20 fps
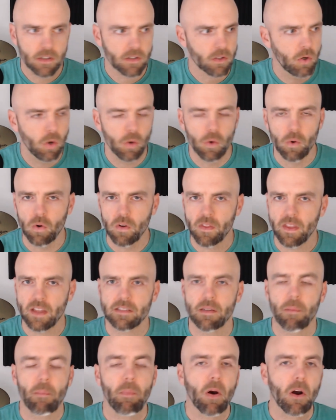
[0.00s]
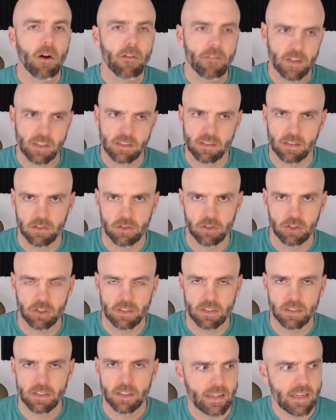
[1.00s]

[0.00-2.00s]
Cool. That's a perfect solution.